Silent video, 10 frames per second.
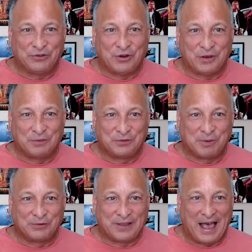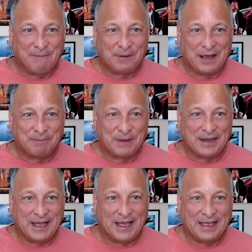show that was supposed to happen up in
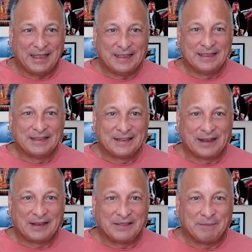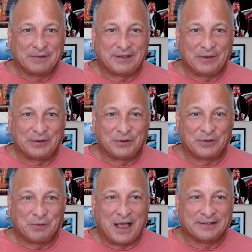the Pacific
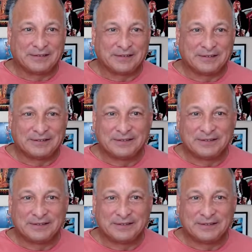Northwest.